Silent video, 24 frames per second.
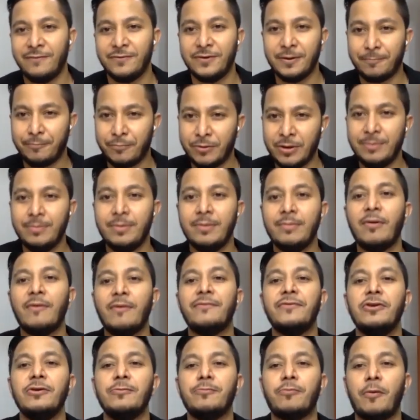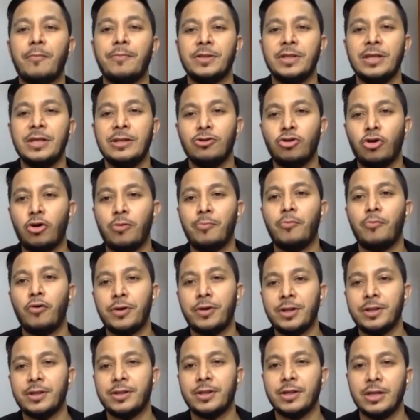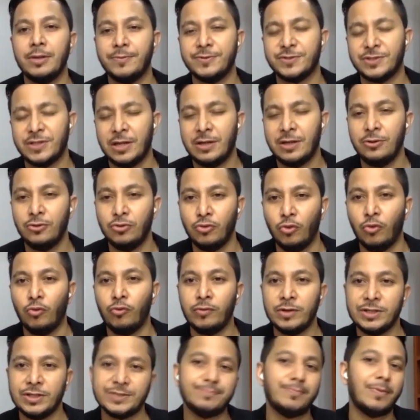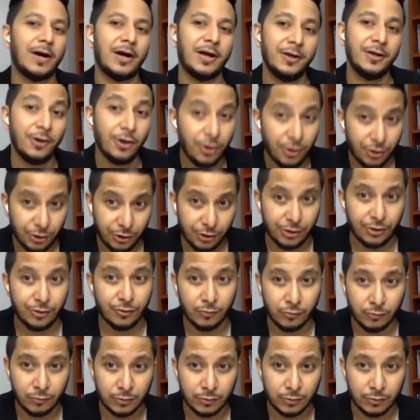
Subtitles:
the premium of new property not more than 30%, you always buy new.